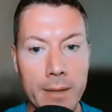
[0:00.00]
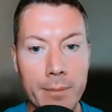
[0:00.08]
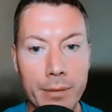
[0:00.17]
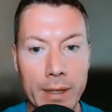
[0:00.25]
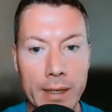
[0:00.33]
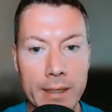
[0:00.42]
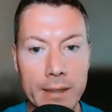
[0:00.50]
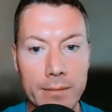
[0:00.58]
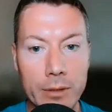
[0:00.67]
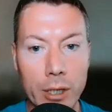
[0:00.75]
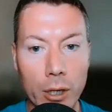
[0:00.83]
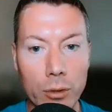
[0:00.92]
But then it,
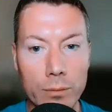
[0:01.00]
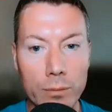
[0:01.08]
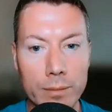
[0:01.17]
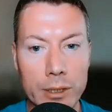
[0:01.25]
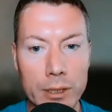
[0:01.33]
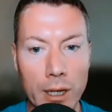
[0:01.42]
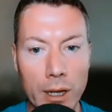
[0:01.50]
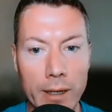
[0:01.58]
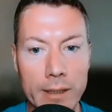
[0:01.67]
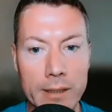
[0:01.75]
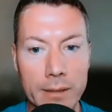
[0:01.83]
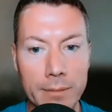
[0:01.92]
you know,
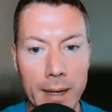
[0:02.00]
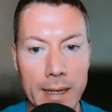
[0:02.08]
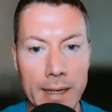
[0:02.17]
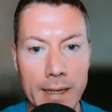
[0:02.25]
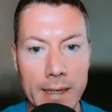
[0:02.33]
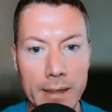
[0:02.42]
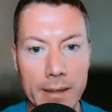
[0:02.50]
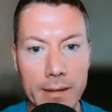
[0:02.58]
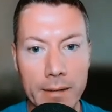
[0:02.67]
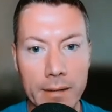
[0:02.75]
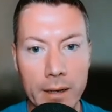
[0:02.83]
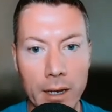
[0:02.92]
started to make
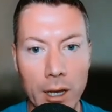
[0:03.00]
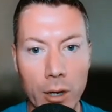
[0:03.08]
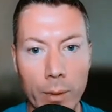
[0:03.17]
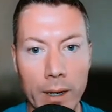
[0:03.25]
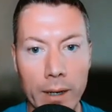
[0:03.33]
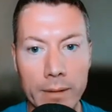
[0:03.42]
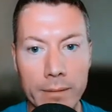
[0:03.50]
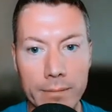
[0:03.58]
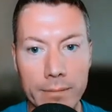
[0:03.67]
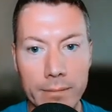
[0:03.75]
lower